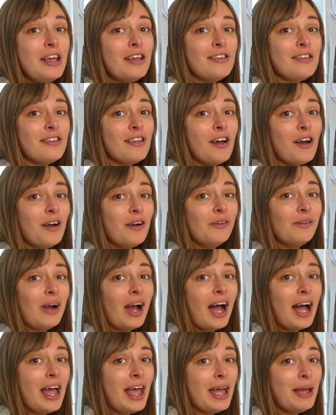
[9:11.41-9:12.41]
So
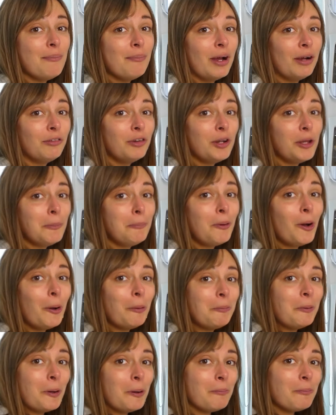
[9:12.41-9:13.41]
I'm gonna
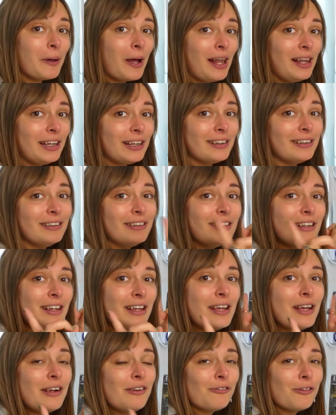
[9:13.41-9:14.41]
pop up a little
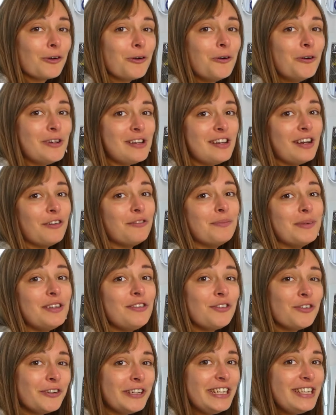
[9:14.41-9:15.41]
recording of my
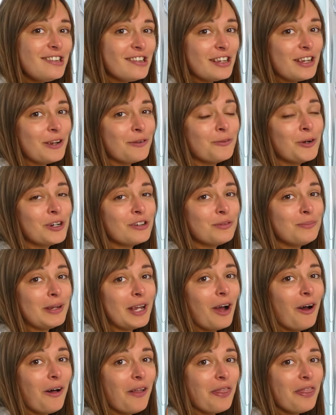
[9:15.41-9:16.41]
screen so you can watch me
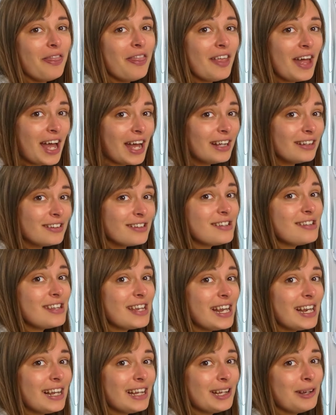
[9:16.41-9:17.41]
on that to
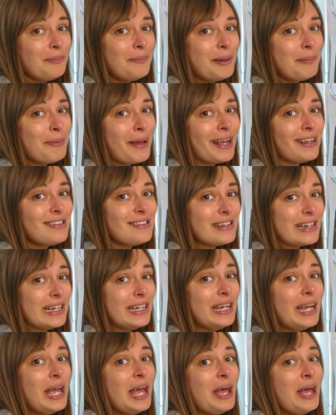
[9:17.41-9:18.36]
see it a little bit better.